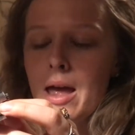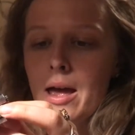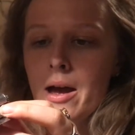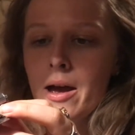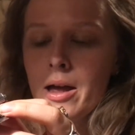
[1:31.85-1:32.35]

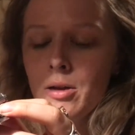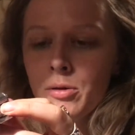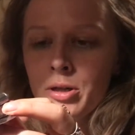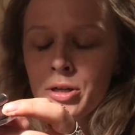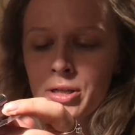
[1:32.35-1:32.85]
in
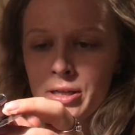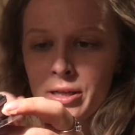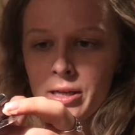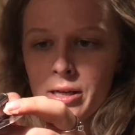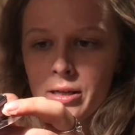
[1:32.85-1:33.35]
order
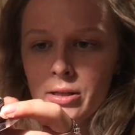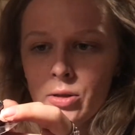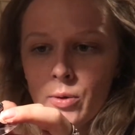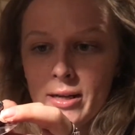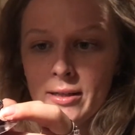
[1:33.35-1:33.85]
to
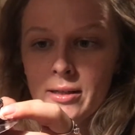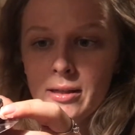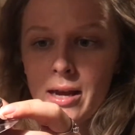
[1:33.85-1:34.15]
twist